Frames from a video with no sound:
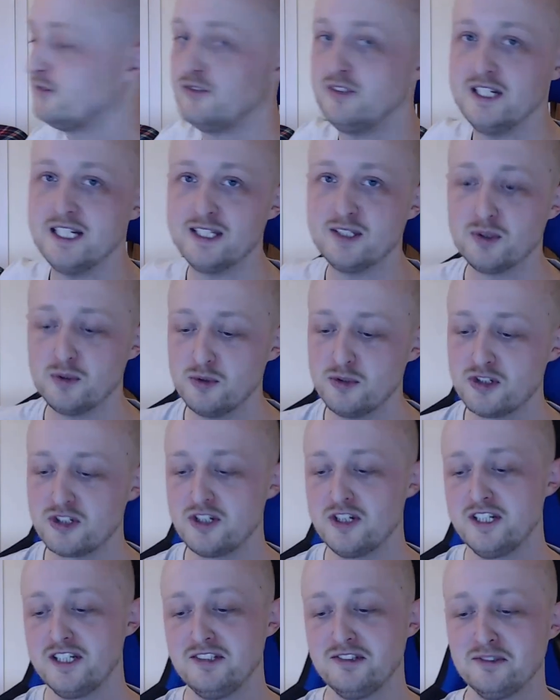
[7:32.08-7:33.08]
a really cool
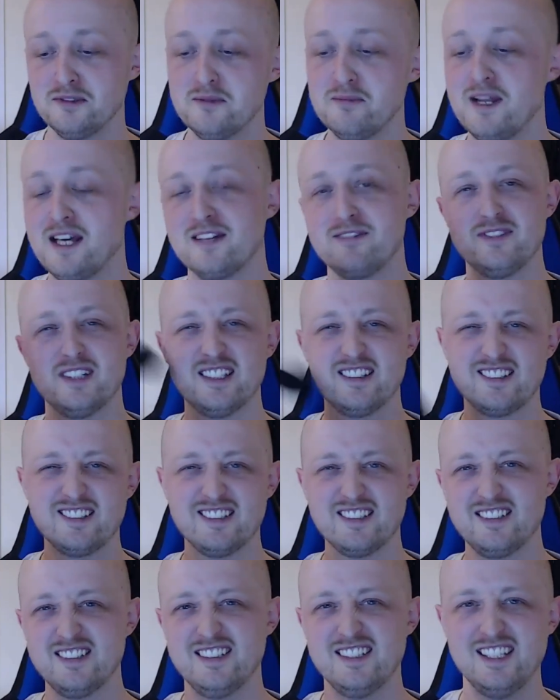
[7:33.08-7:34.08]
shiny sort of black effect.
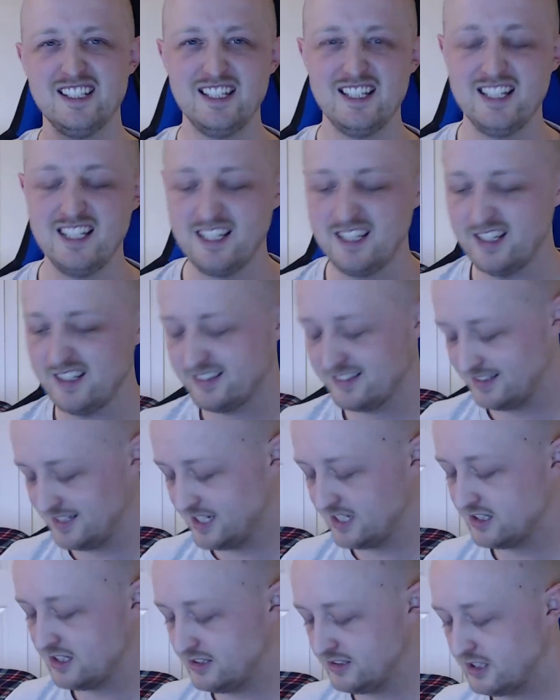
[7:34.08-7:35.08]
So
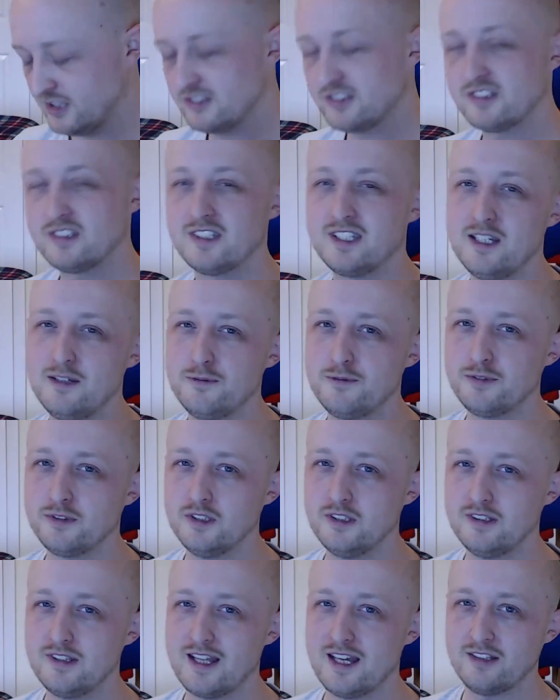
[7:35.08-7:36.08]
it does
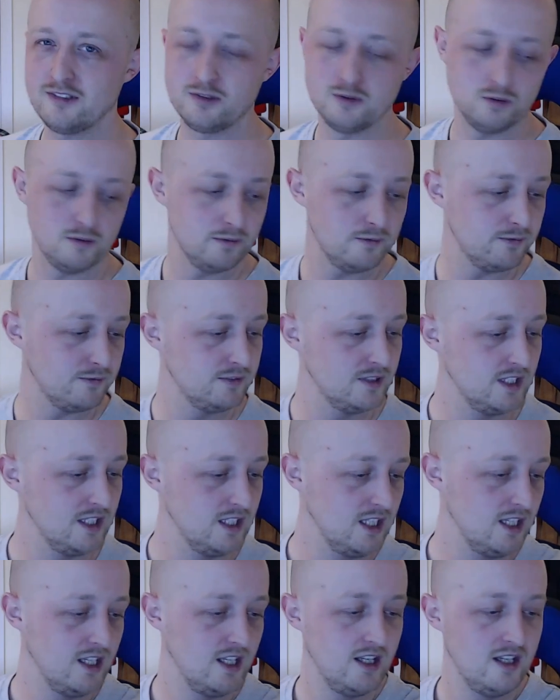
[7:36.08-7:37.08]
give that sort of
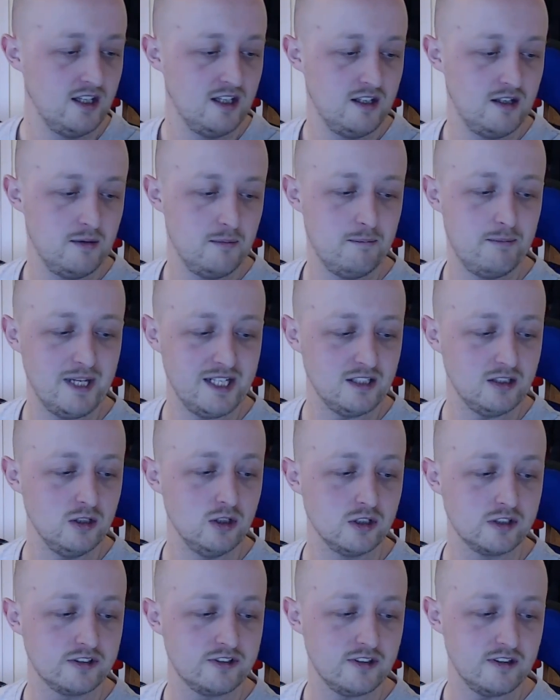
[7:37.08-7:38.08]
better
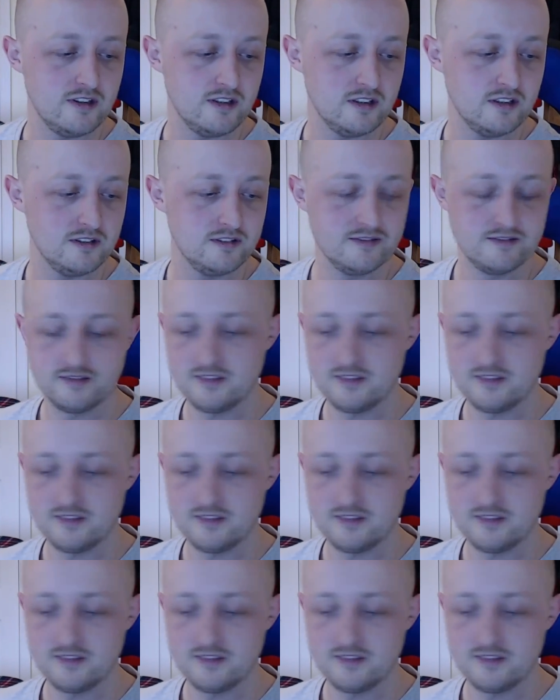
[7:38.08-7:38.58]
look to the